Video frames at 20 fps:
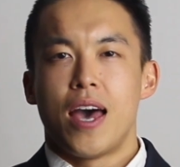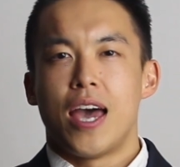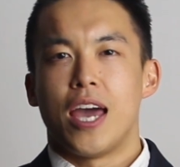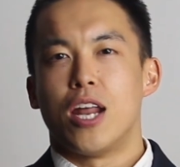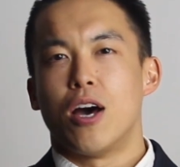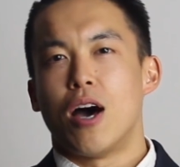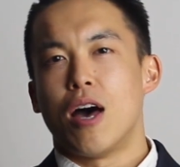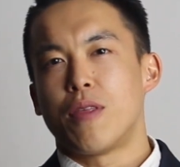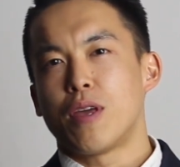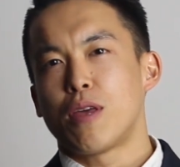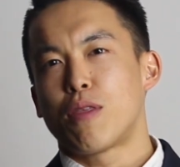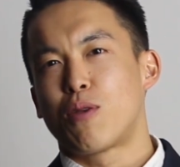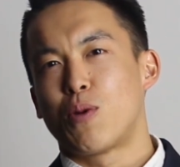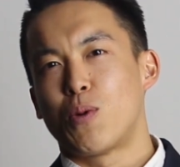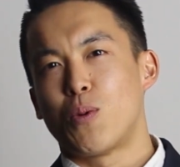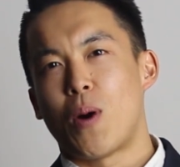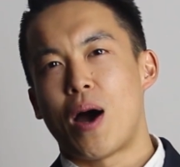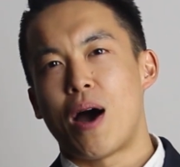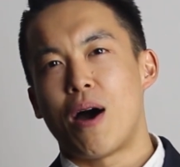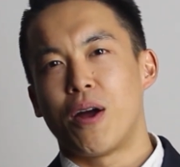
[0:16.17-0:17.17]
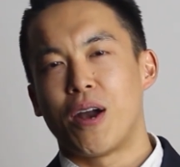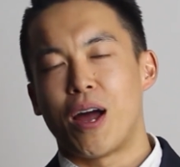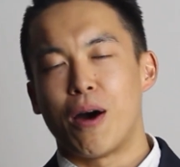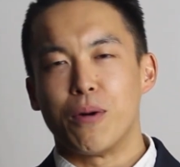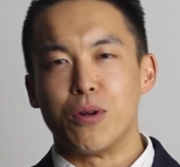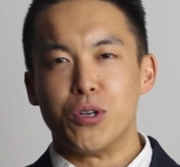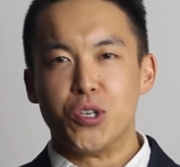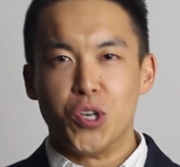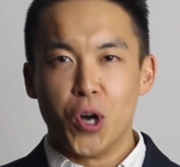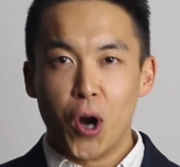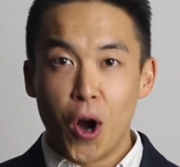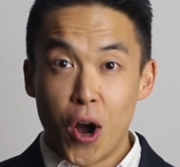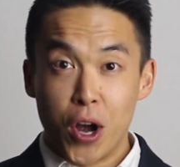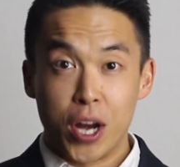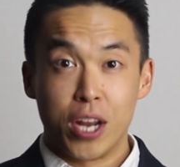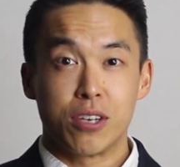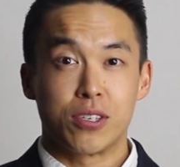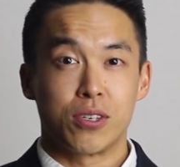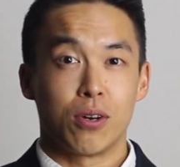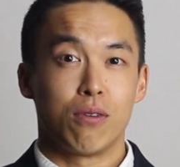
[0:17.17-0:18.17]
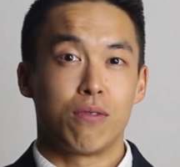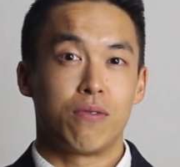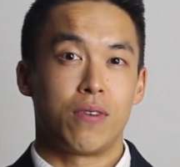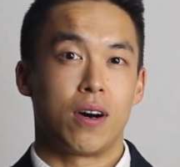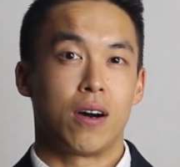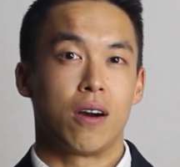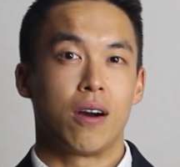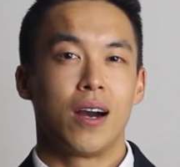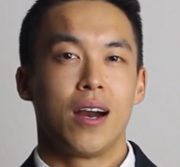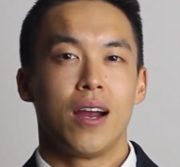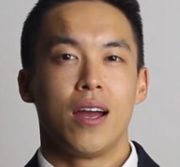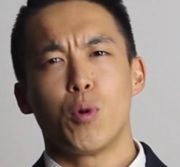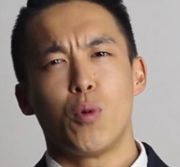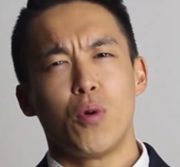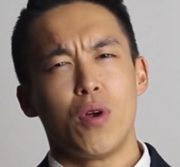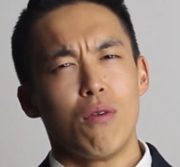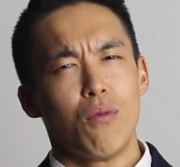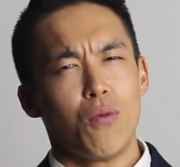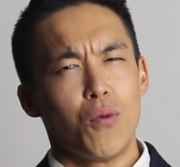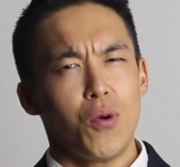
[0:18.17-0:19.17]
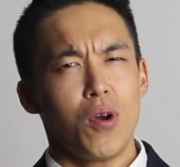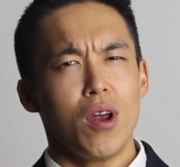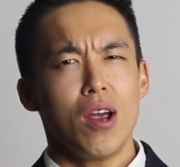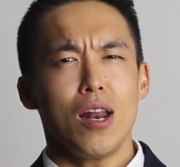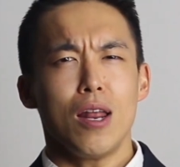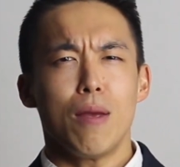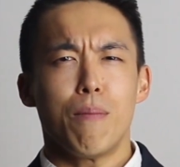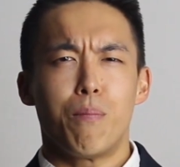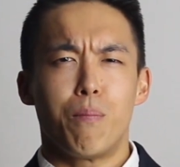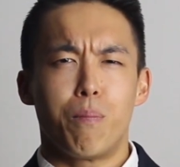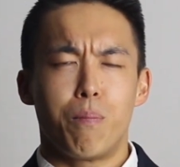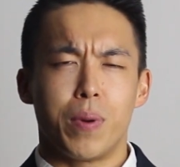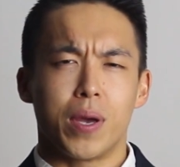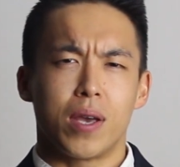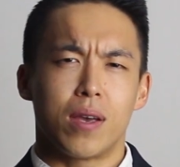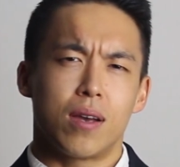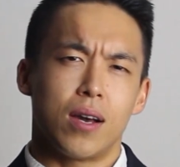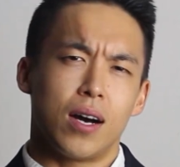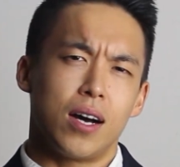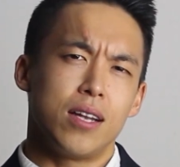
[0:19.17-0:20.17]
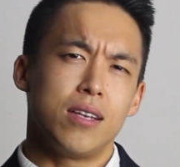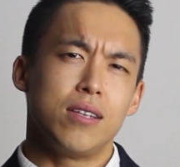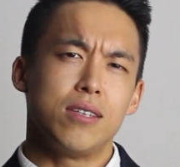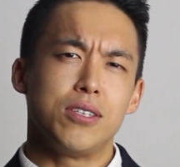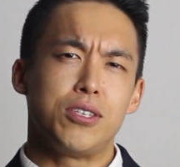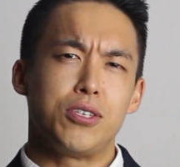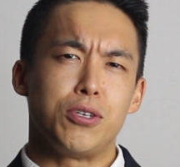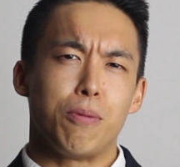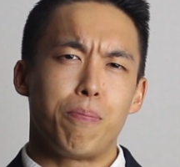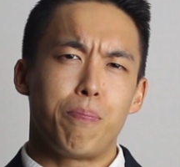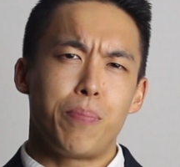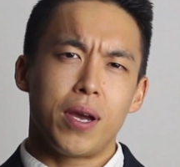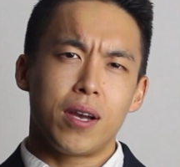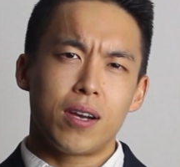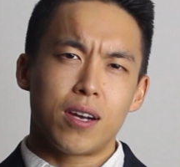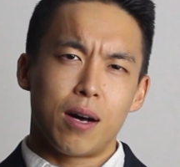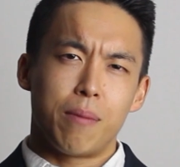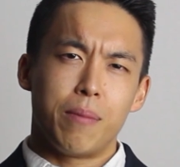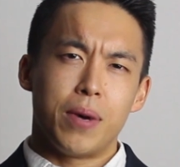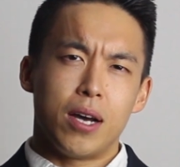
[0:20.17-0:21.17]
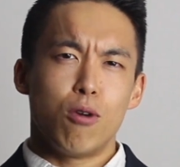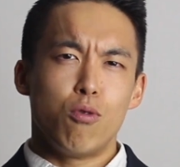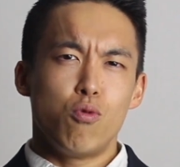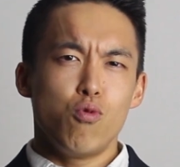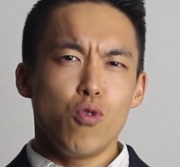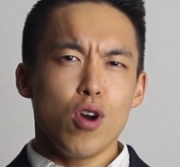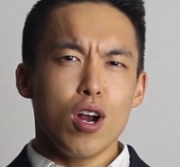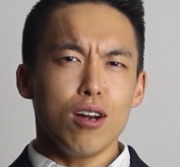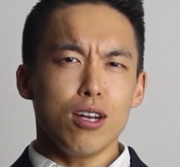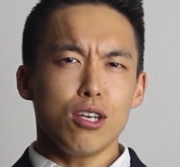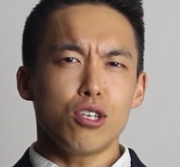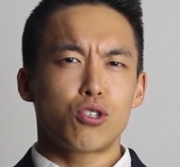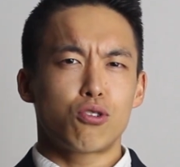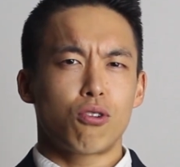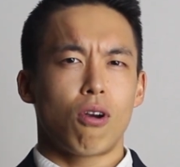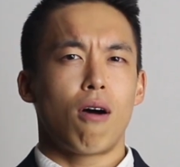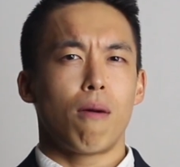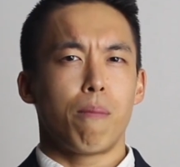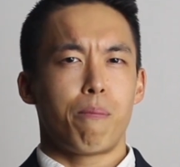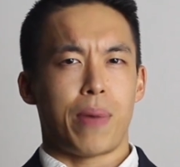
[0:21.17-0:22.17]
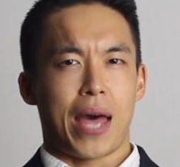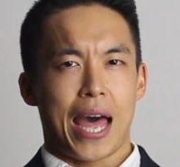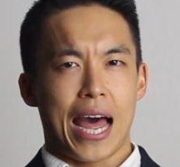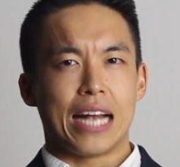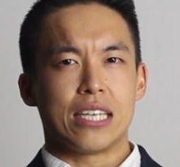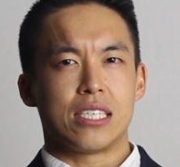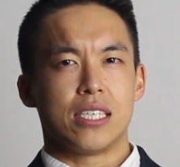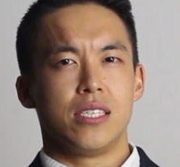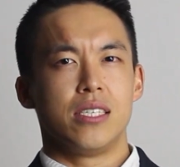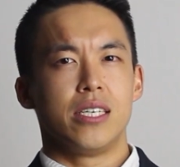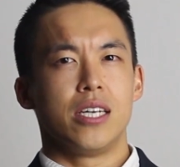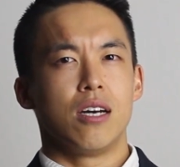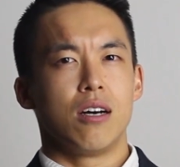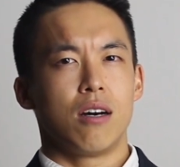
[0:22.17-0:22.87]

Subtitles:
I think throughout our journey so far, we've really begun to pick up a really strong pattern,